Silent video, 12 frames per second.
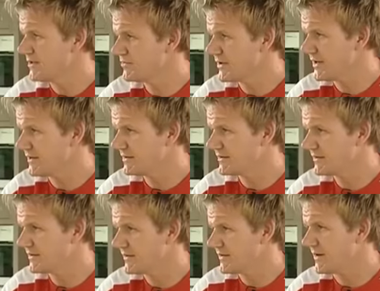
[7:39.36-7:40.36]
could really
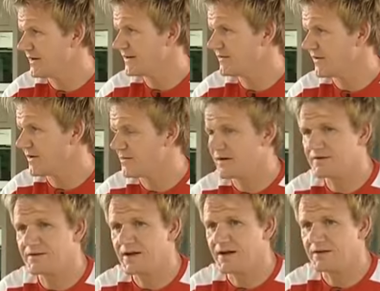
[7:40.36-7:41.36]
identify my
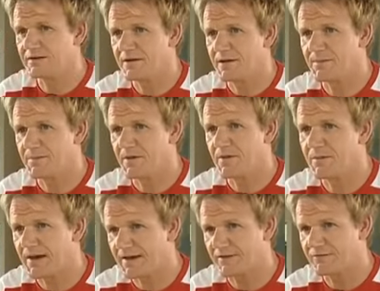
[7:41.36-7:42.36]
style on the
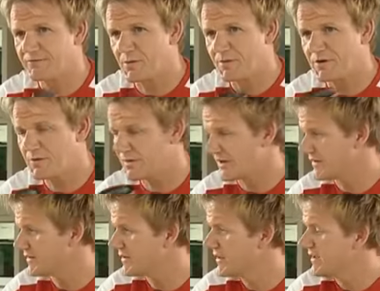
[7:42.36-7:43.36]
back of what we do with
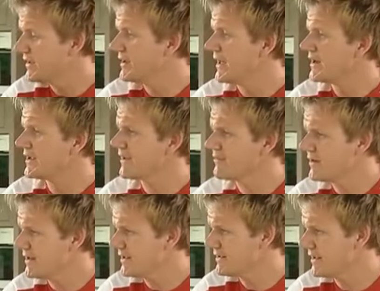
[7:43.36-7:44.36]
this. And I get
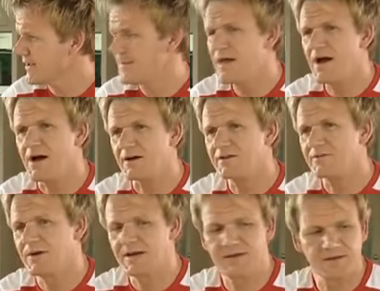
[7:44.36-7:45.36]
really narked
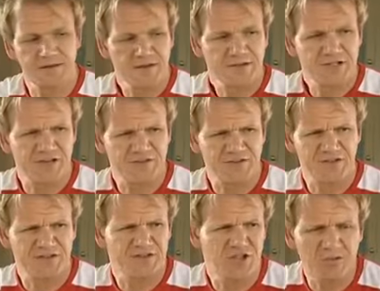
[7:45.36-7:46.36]
when chefs
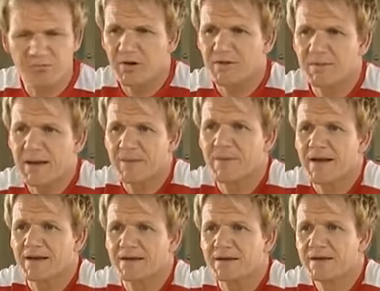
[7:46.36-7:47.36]
just jump on the
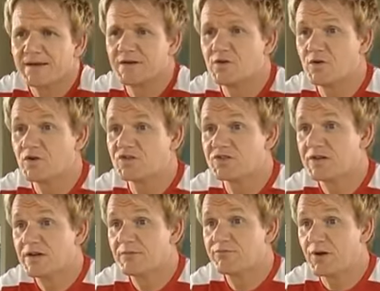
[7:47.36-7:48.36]
bandwagon, endorse
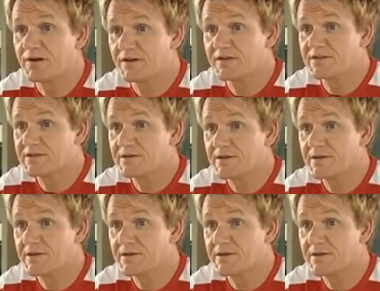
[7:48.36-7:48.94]
products